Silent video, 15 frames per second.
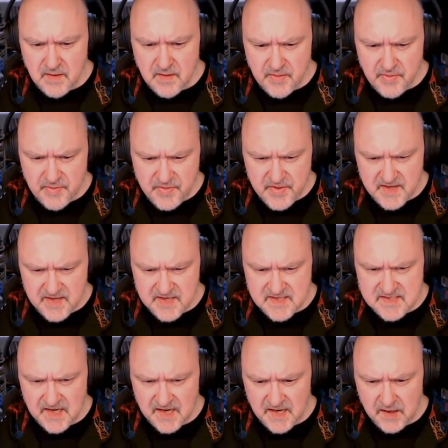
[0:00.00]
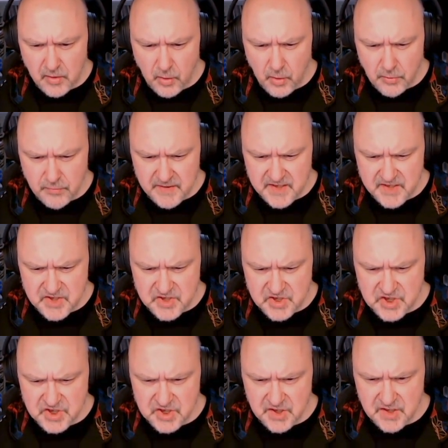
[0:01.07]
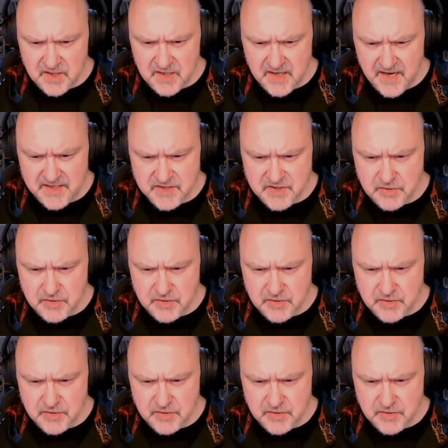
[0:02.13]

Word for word: These are orange and